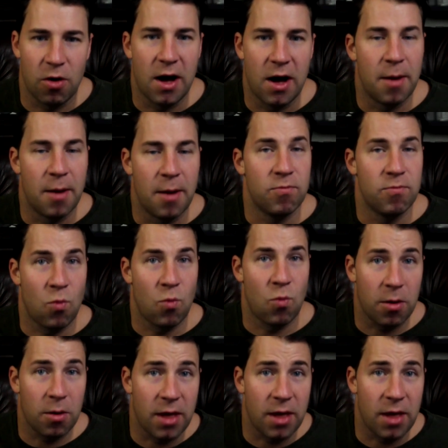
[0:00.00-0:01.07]
Um, Wild
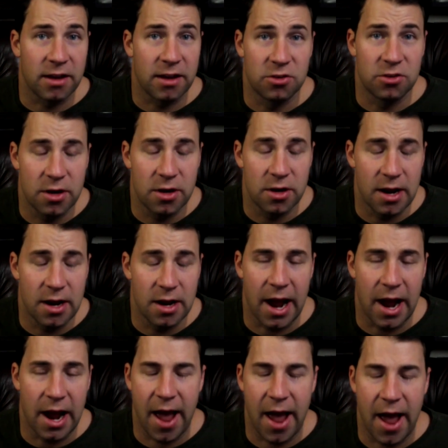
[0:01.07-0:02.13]
Black is good. I, I
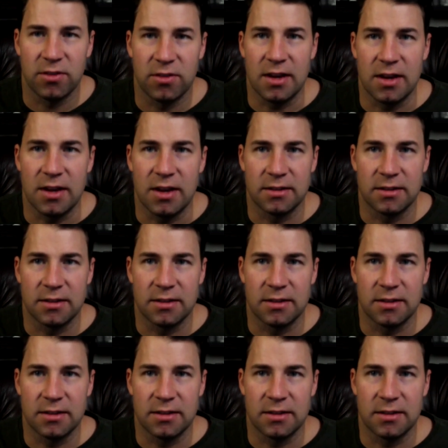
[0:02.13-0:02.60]
haven't seen it.